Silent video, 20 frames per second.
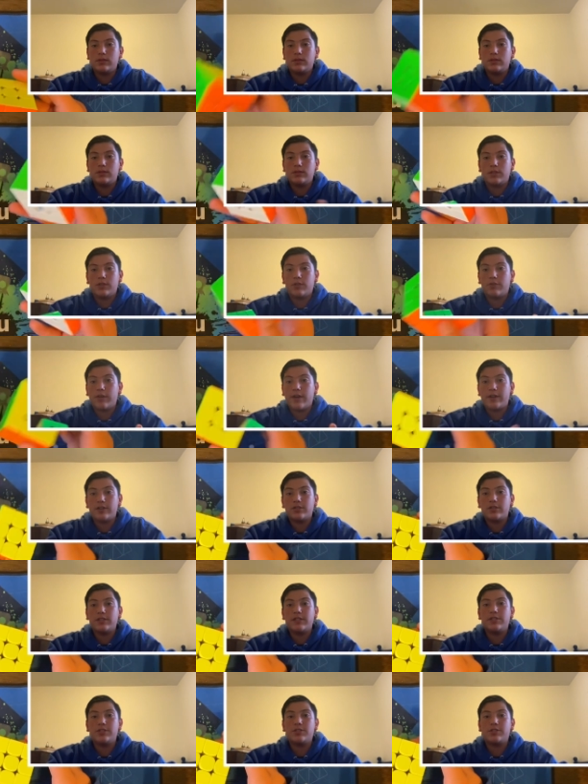
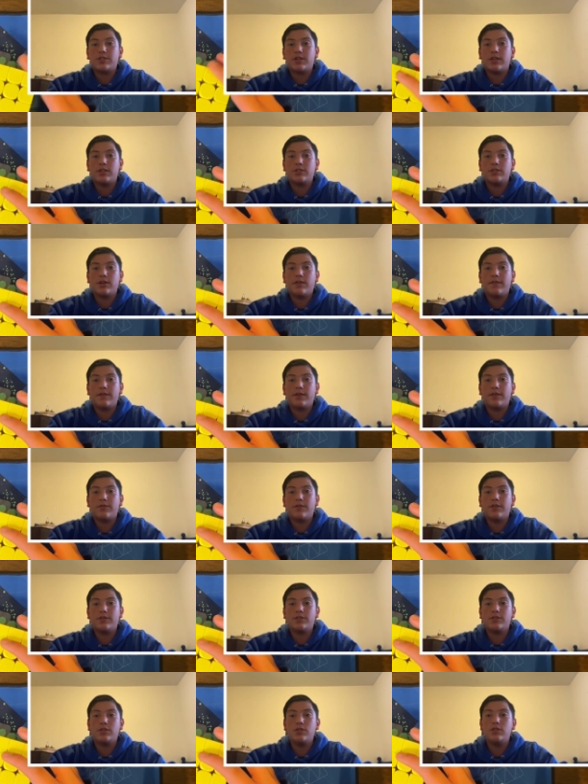Congratulations on solving your first
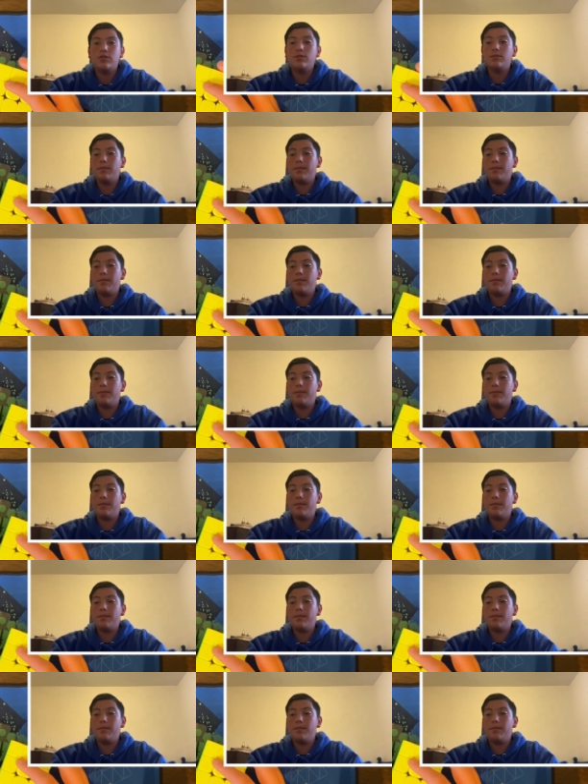cube,